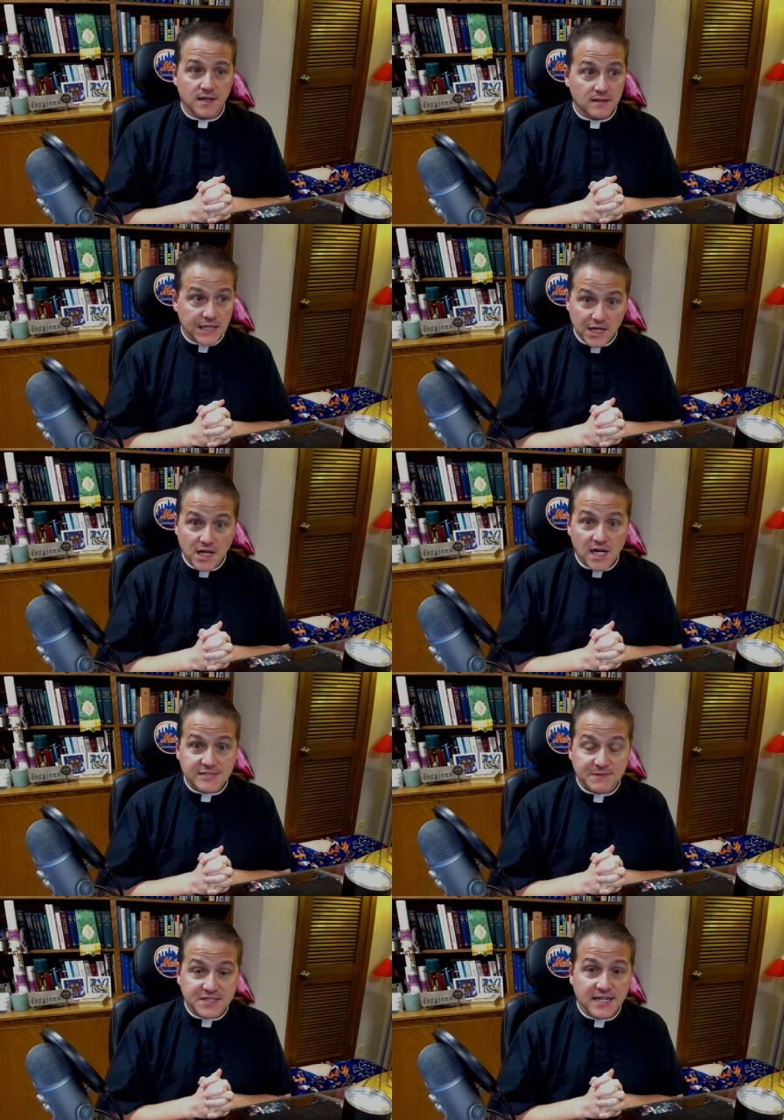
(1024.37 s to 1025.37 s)
In a
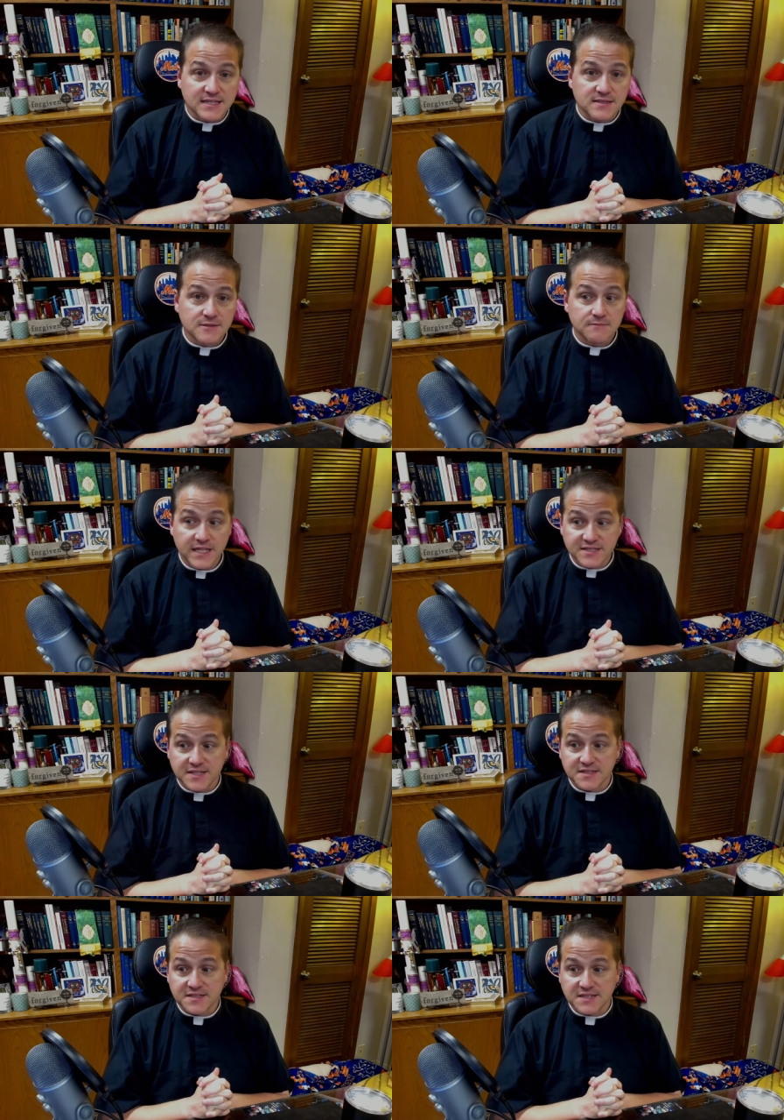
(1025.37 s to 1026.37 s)
gospel sense. He sends
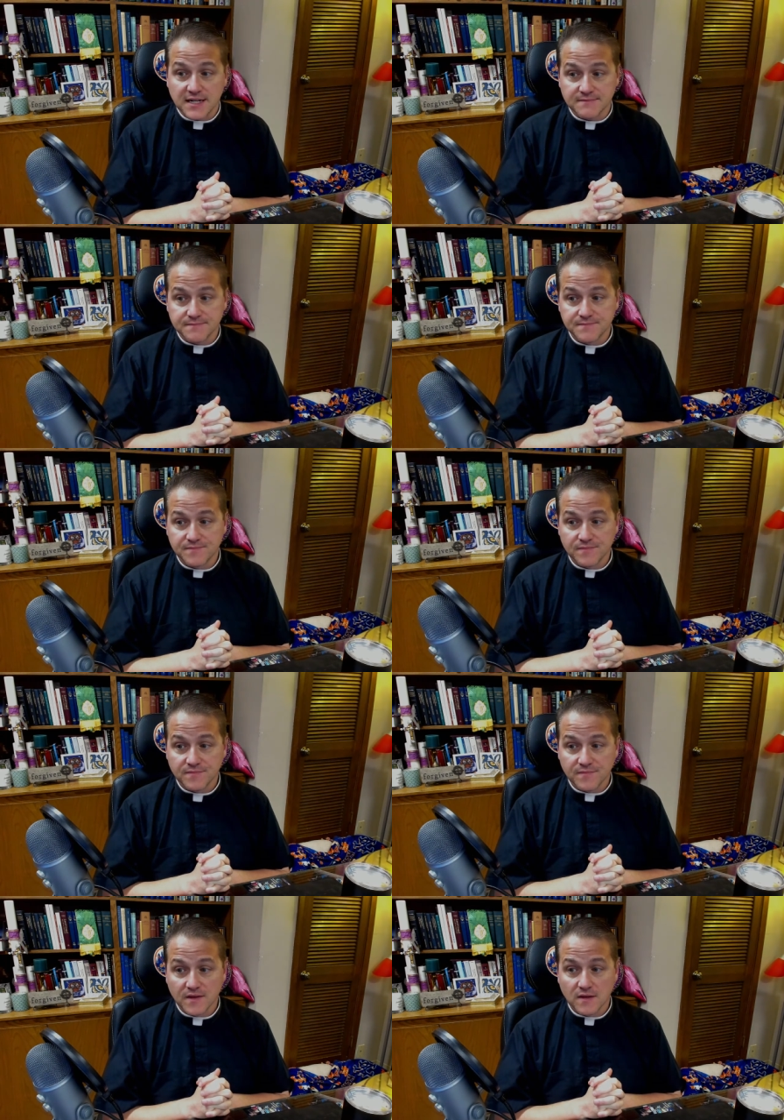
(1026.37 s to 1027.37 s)
his son.
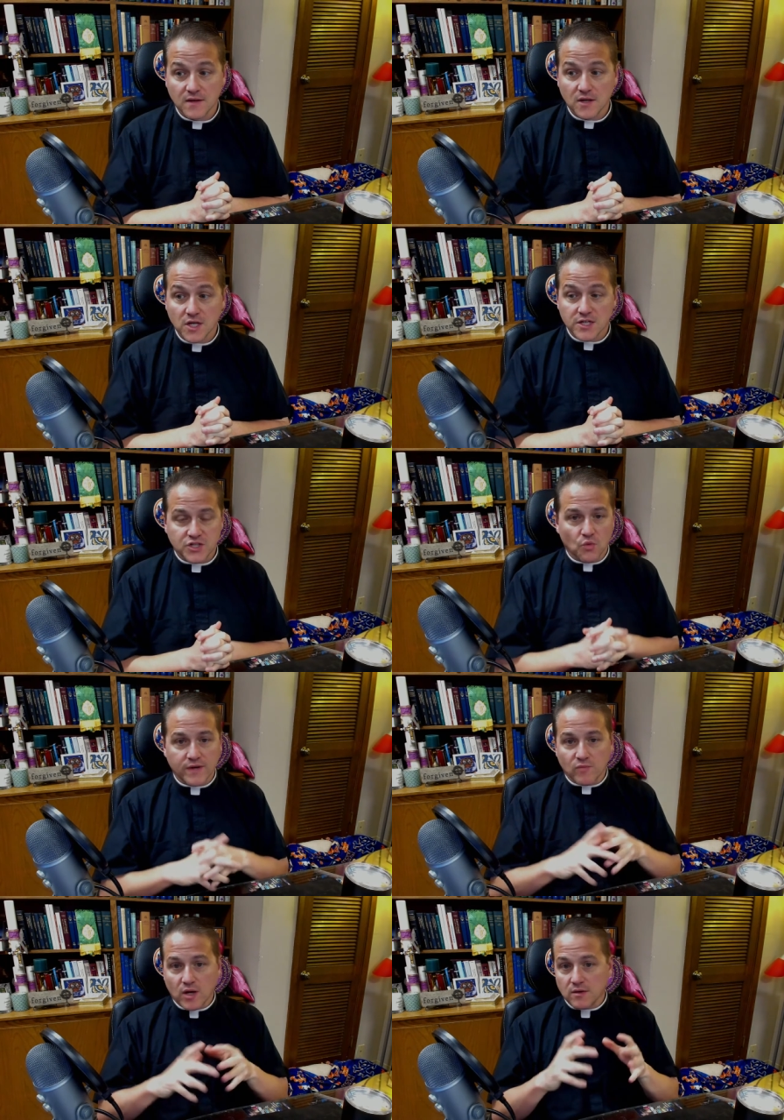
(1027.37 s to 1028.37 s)
So we
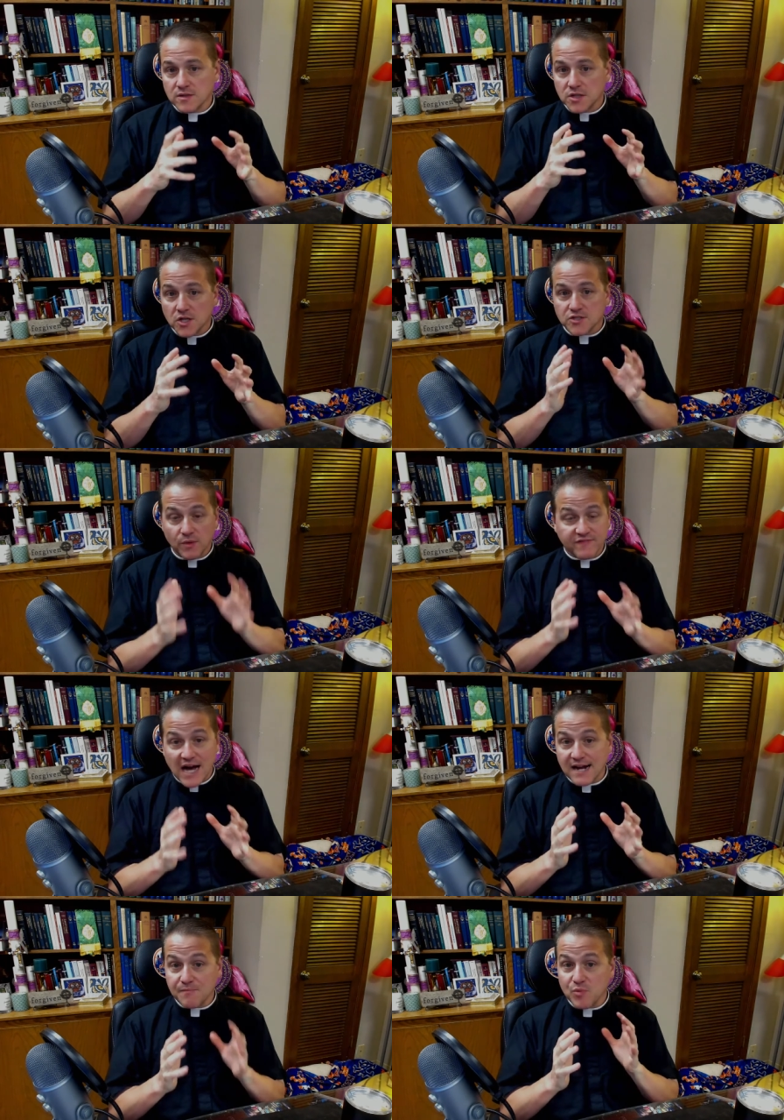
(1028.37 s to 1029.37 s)
so we got
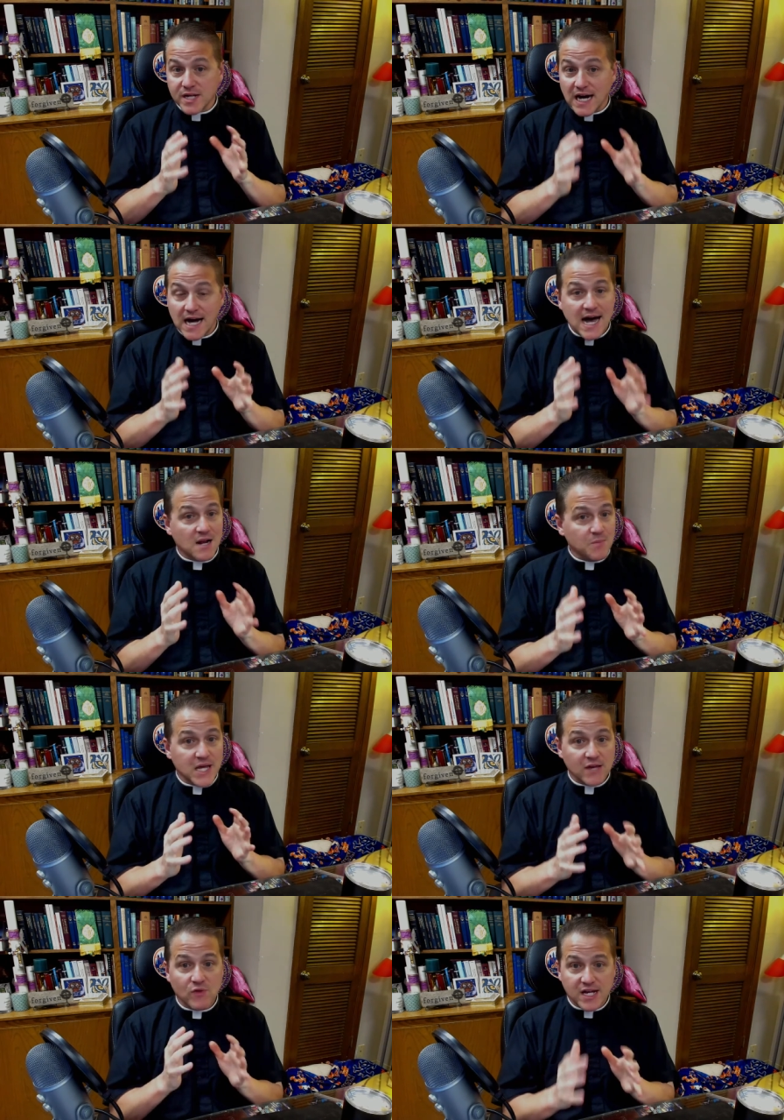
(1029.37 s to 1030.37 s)
to we got to
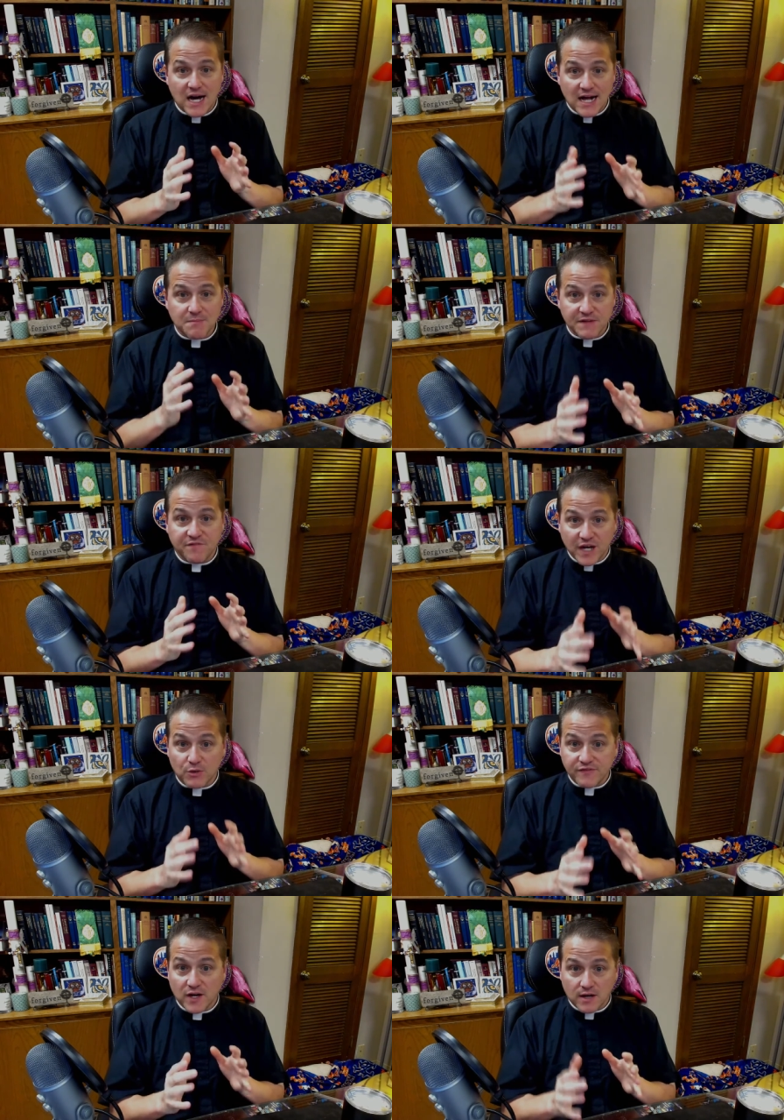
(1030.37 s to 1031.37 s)
be we got to be
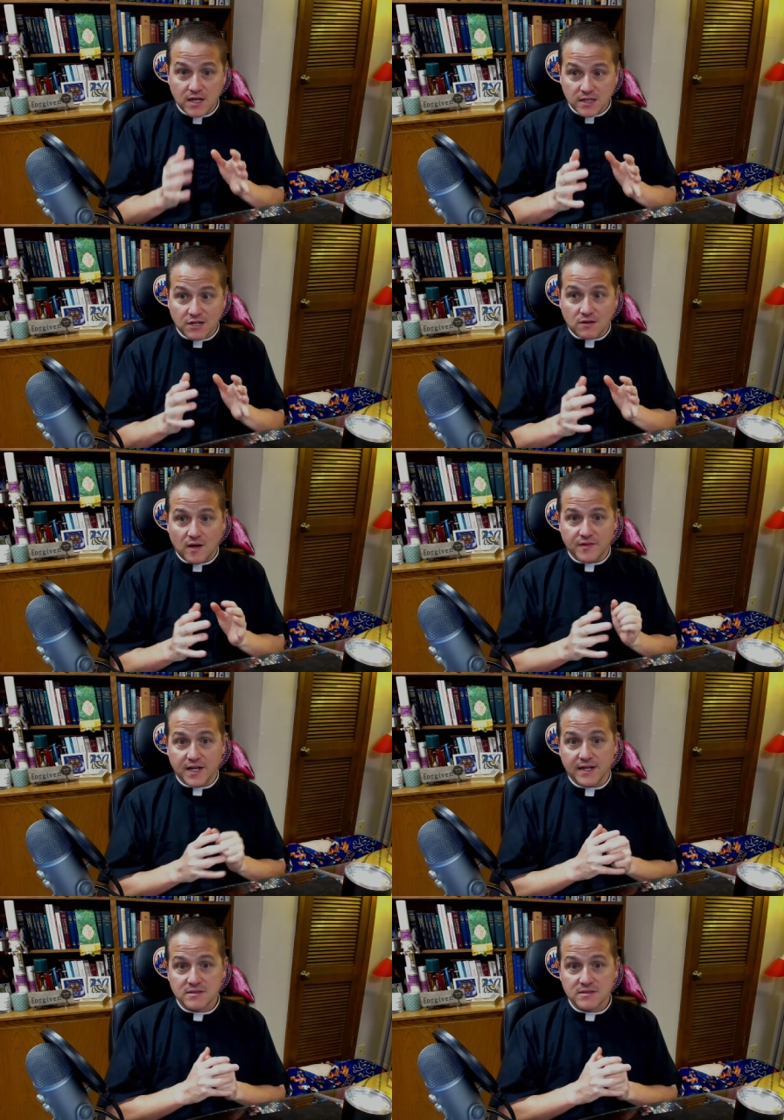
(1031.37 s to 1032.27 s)
very very clear on this.